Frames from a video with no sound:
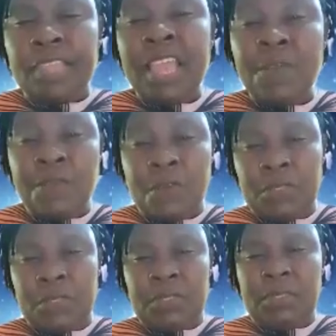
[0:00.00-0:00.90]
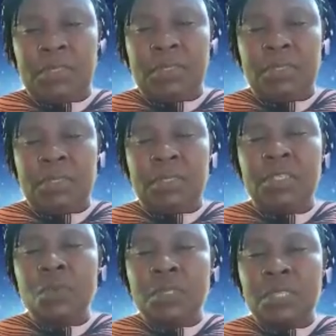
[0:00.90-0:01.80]
efforts,
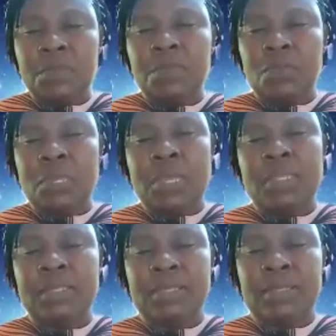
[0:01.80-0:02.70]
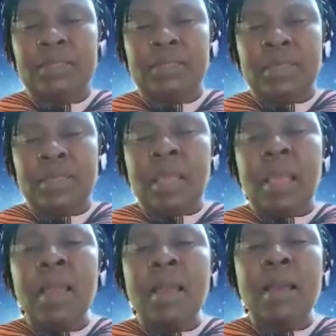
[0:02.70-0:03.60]
she was able to get
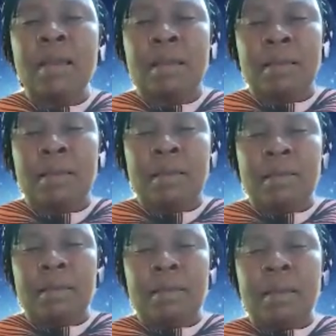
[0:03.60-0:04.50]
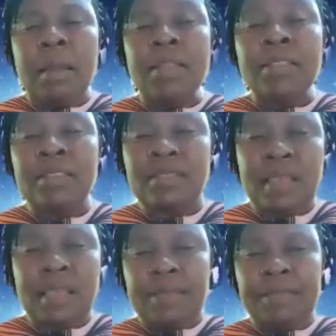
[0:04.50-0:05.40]
a
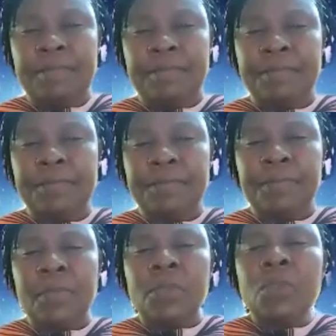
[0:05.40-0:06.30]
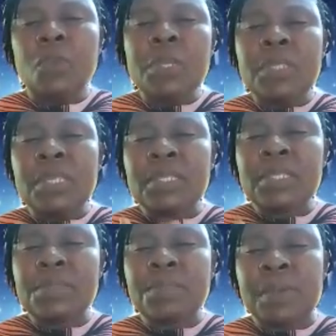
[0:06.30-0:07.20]
desire. So with
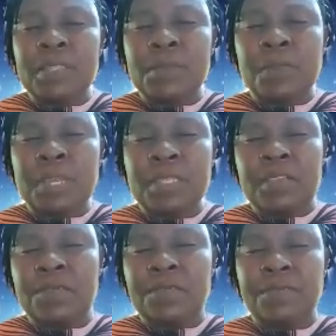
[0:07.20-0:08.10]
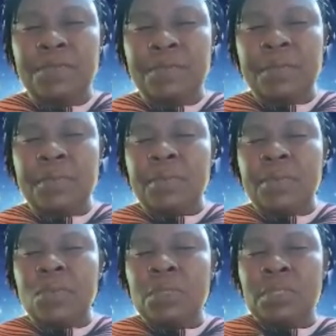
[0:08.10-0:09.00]
this perspective,
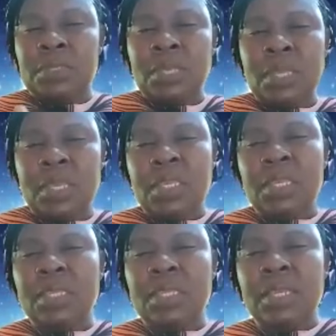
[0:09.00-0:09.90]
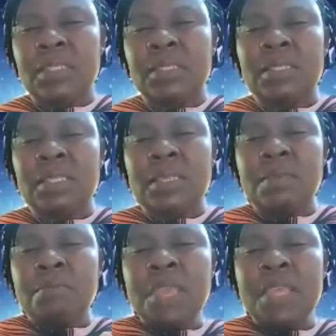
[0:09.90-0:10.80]
you see that
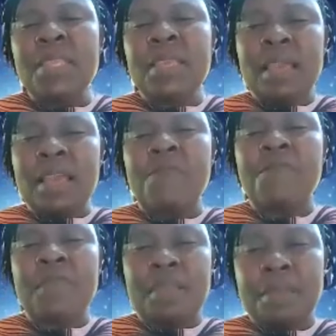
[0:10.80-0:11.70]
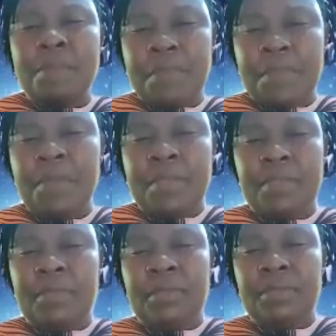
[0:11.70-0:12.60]
many African
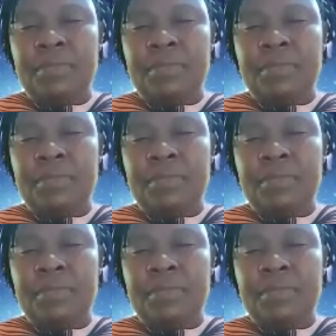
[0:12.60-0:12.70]
parents